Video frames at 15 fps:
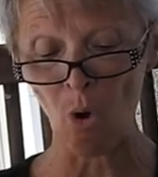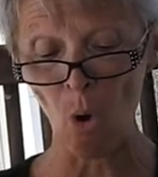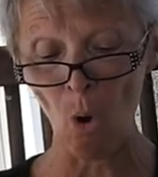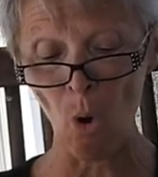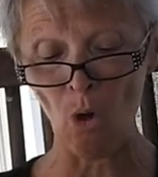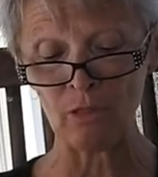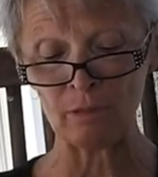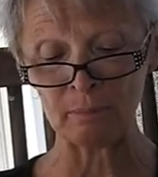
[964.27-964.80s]

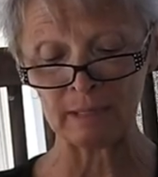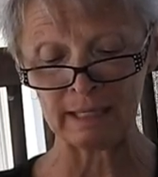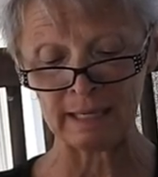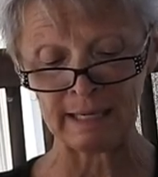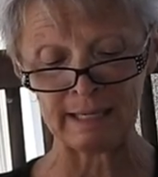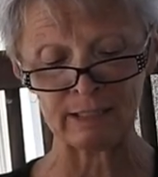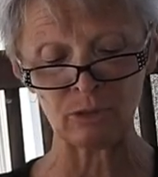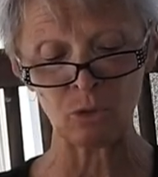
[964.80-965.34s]
all the
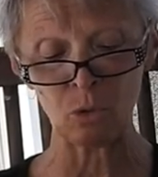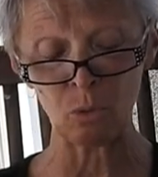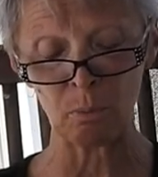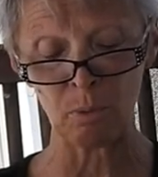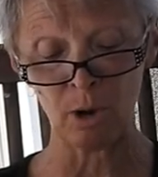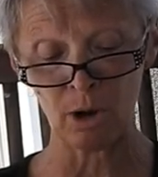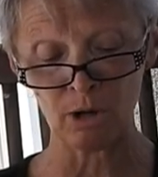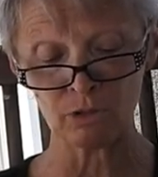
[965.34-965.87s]
mechanical
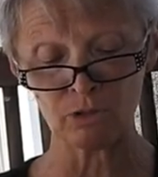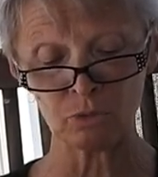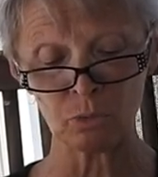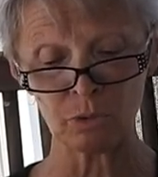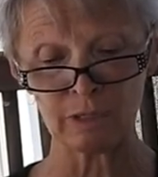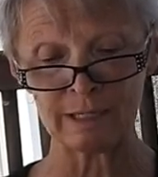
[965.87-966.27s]
parts were